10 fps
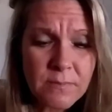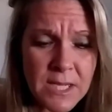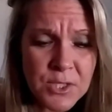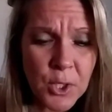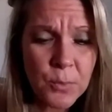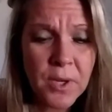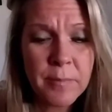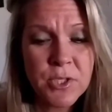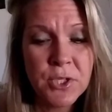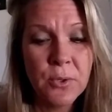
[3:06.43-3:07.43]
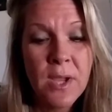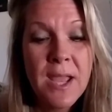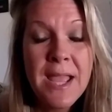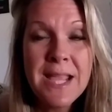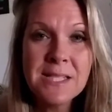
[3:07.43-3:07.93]
So number 2
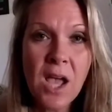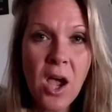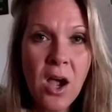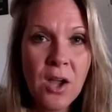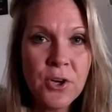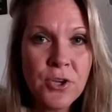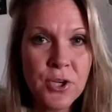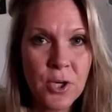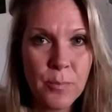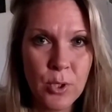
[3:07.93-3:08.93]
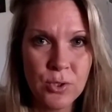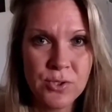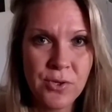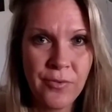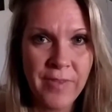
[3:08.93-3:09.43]
is honor your
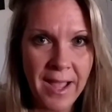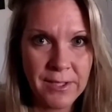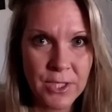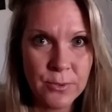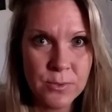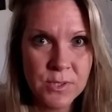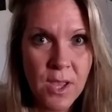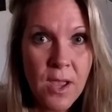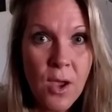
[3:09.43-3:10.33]
personal values.